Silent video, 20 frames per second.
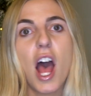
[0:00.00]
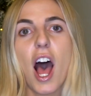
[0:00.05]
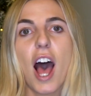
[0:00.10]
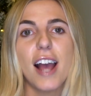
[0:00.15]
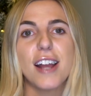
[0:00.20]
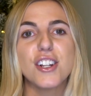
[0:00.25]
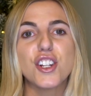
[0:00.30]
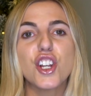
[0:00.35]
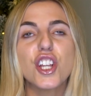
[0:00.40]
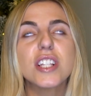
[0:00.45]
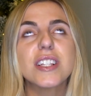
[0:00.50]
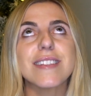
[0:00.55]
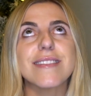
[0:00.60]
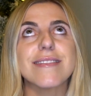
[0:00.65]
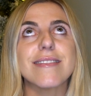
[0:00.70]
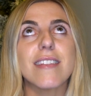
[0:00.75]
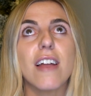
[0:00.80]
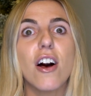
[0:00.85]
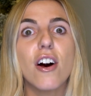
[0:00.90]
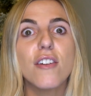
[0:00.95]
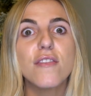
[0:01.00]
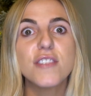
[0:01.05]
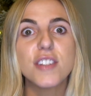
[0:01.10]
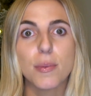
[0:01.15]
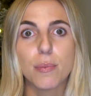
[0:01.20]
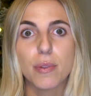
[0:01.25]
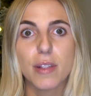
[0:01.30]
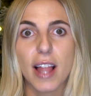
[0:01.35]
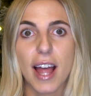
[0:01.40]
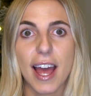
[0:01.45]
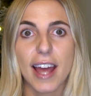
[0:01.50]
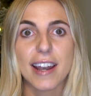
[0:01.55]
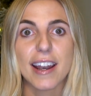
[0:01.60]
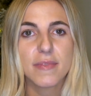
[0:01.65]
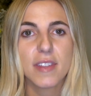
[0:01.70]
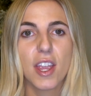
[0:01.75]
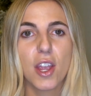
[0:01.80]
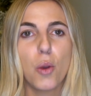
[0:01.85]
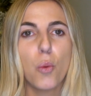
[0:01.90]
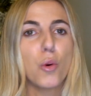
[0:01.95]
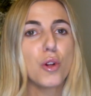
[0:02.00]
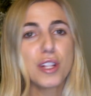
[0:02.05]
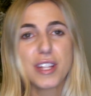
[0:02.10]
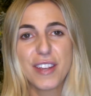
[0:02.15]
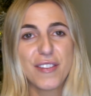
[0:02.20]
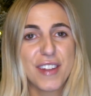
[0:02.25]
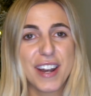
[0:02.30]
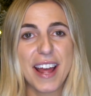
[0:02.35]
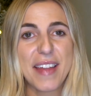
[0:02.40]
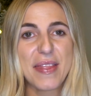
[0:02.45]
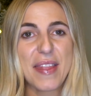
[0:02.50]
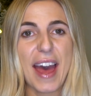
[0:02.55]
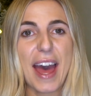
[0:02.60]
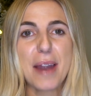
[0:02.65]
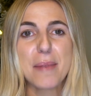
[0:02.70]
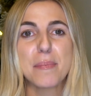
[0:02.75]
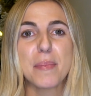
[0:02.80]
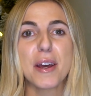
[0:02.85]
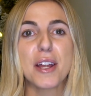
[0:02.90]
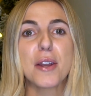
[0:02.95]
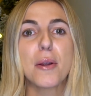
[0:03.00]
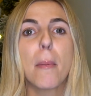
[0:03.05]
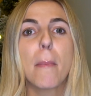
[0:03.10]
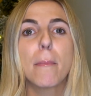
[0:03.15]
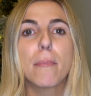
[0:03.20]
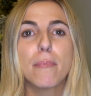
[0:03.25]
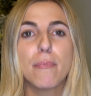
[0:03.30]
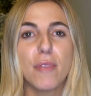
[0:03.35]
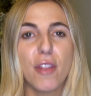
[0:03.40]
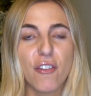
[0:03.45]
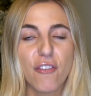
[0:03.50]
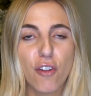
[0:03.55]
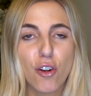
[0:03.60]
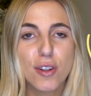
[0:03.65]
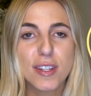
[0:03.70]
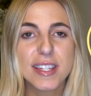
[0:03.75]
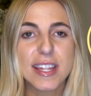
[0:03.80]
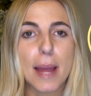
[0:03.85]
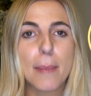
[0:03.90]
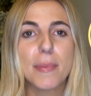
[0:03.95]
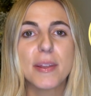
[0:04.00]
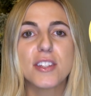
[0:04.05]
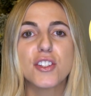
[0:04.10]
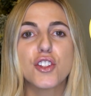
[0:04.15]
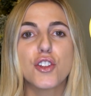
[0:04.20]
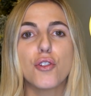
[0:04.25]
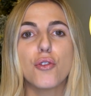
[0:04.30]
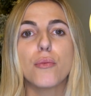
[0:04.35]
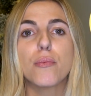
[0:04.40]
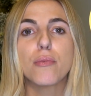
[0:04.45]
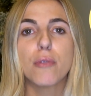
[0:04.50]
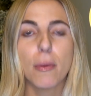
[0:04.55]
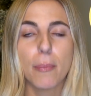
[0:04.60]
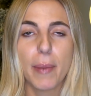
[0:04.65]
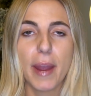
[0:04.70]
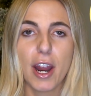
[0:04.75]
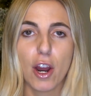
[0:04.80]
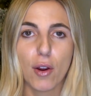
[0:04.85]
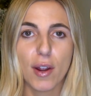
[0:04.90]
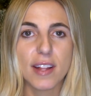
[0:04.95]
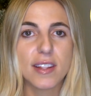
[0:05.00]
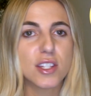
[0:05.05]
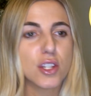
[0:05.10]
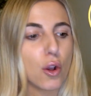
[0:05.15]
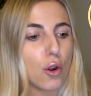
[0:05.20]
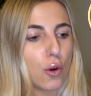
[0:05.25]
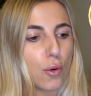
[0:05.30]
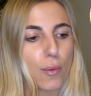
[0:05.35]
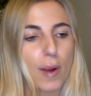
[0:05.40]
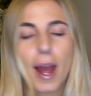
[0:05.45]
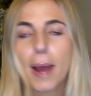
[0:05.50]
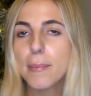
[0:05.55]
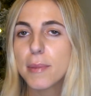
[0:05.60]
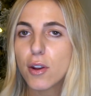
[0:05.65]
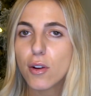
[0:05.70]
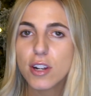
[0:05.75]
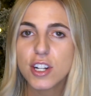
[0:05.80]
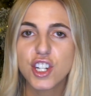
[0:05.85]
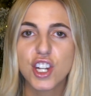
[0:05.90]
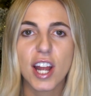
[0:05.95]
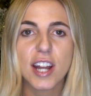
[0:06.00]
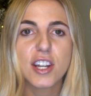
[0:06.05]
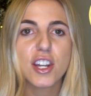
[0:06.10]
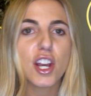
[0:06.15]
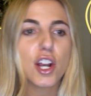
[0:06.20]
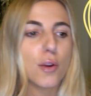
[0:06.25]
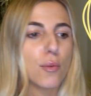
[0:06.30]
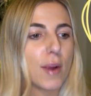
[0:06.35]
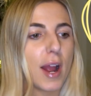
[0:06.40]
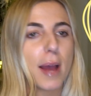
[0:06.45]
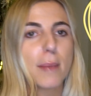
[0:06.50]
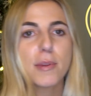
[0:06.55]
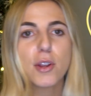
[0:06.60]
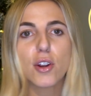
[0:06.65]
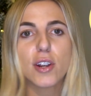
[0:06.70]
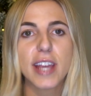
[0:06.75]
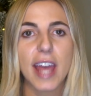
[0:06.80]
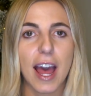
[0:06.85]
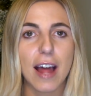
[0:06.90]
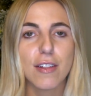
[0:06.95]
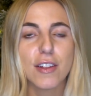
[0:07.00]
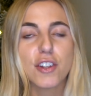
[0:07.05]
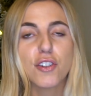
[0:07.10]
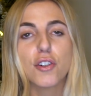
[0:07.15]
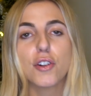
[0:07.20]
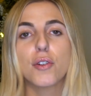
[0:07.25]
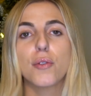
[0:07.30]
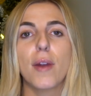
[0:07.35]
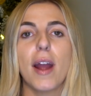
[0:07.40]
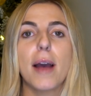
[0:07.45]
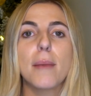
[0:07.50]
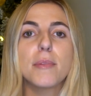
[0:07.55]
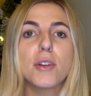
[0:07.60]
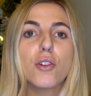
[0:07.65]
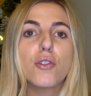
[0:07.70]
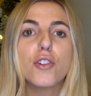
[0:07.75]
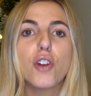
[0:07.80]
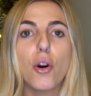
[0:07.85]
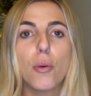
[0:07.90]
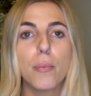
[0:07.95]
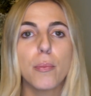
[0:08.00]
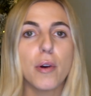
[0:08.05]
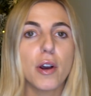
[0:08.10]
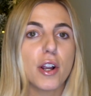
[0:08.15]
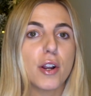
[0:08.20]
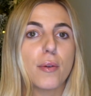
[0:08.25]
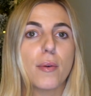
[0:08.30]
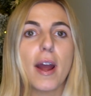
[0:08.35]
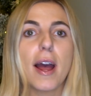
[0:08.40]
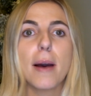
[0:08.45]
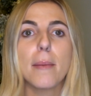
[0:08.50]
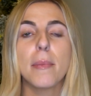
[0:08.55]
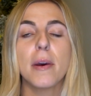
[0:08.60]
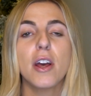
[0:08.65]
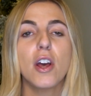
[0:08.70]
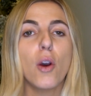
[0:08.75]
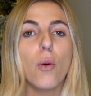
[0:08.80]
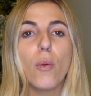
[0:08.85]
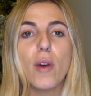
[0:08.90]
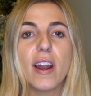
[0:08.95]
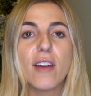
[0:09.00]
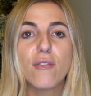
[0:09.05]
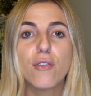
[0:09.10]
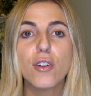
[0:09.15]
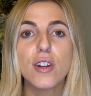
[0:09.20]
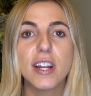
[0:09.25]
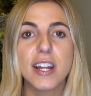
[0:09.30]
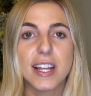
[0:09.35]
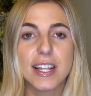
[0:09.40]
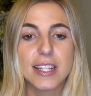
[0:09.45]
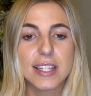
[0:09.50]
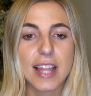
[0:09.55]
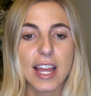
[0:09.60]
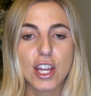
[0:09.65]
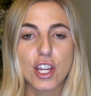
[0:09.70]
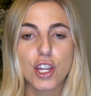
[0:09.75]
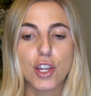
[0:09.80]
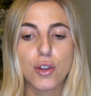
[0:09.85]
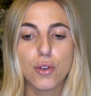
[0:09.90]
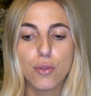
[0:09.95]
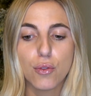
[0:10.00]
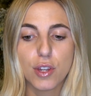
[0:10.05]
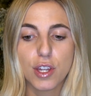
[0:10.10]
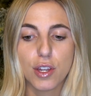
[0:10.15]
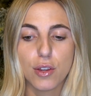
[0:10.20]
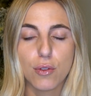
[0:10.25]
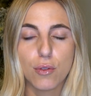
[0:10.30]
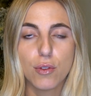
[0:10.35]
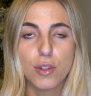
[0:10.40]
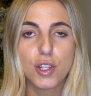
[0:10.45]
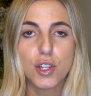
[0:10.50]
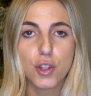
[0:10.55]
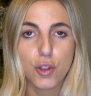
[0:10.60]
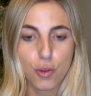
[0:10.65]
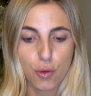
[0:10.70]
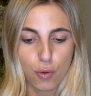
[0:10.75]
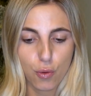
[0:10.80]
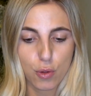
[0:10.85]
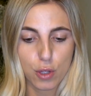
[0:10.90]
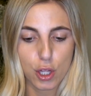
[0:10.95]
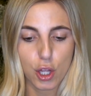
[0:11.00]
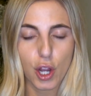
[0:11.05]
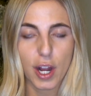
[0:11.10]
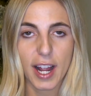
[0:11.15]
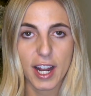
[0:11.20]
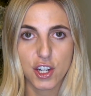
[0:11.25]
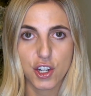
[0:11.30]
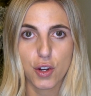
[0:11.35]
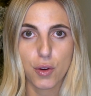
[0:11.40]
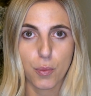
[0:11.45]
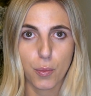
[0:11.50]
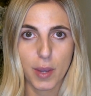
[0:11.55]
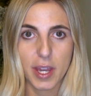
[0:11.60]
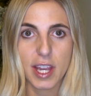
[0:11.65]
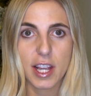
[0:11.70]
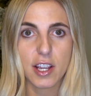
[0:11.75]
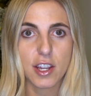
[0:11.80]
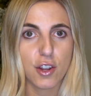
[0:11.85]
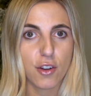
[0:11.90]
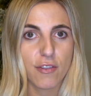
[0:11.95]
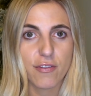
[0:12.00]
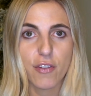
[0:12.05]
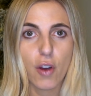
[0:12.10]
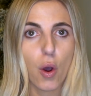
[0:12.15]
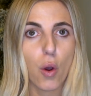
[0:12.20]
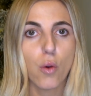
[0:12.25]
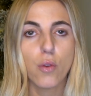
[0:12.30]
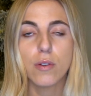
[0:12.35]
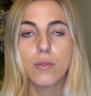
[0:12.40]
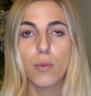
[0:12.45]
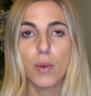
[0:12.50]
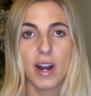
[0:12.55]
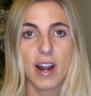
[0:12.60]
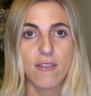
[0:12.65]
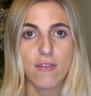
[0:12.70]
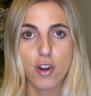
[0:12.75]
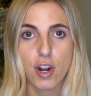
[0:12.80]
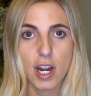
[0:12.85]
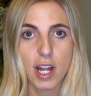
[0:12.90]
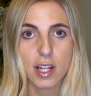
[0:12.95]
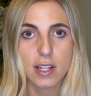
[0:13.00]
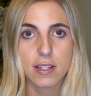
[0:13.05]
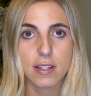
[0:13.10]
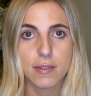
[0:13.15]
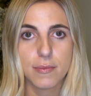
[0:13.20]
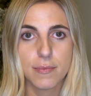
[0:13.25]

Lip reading: I just love to plan. We'll leave it at that. But the first step is to prepare it. So grab your agenda, grab your calendar, grab your notebook, grab whatever it is that you use to look at your week, your phone, whatever it is.